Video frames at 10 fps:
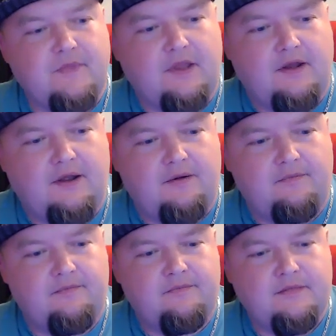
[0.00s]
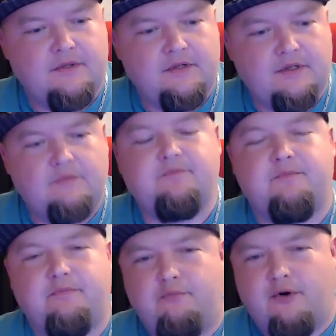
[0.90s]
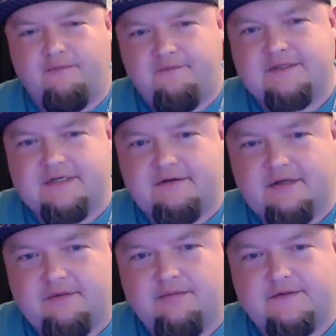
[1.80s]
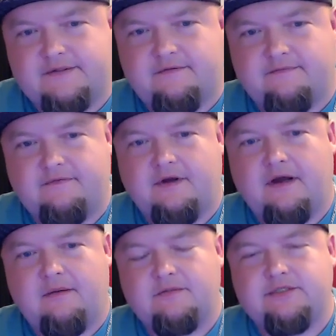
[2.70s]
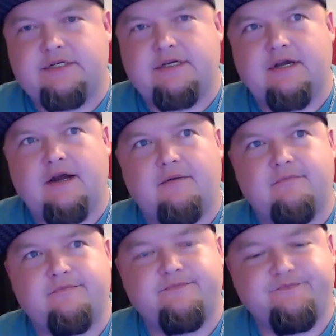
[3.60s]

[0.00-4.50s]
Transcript: Um, more physically abusive. Um, she um,